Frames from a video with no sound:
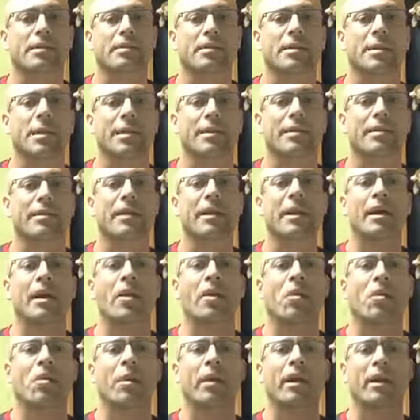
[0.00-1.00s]
So
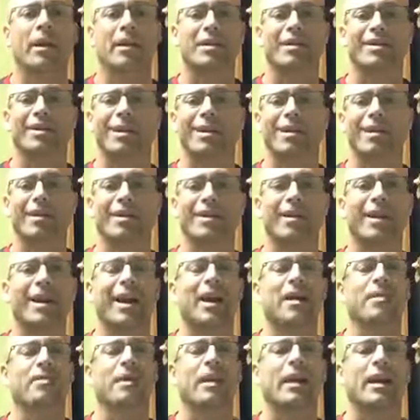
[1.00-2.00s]
we're going to talk a
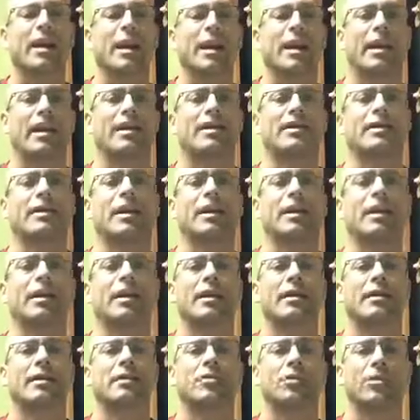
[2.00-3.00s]
lot about headaches
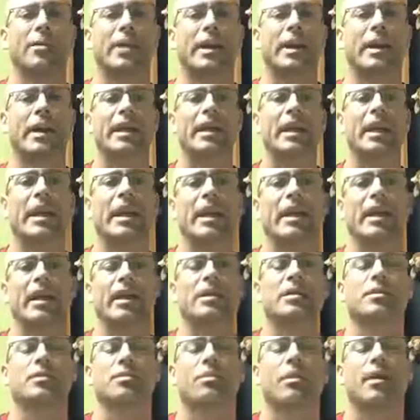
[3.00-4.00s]
and treating
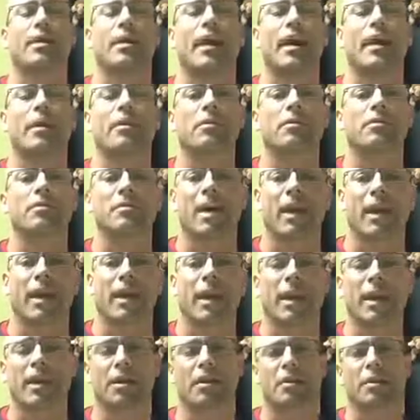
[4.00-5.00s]
headaches without
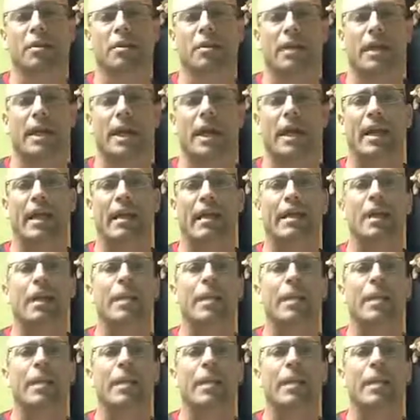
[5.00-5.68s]
medication today.